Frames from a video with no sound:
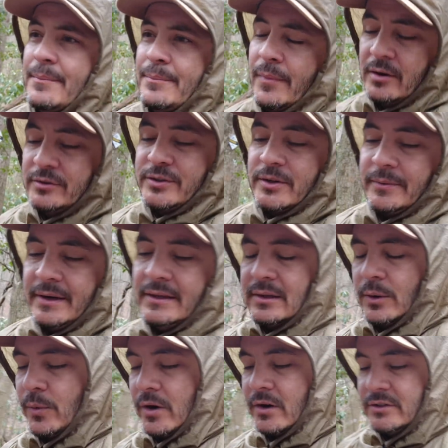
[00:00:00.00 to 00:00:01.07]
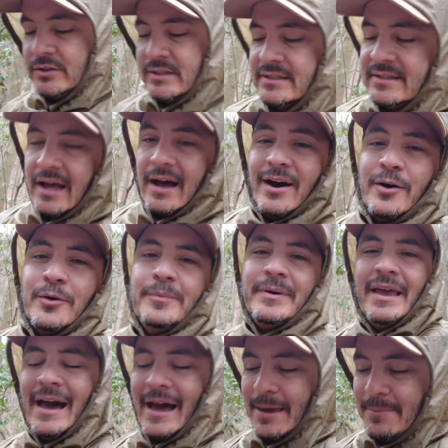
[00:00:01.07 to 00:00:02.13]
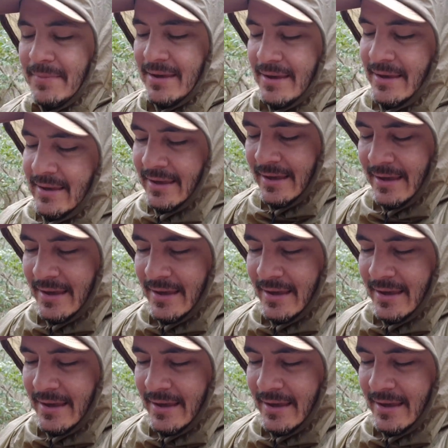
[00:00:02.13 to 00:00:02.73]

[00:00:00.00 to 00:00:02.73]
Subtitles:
Most of it, the worst, is now behind me.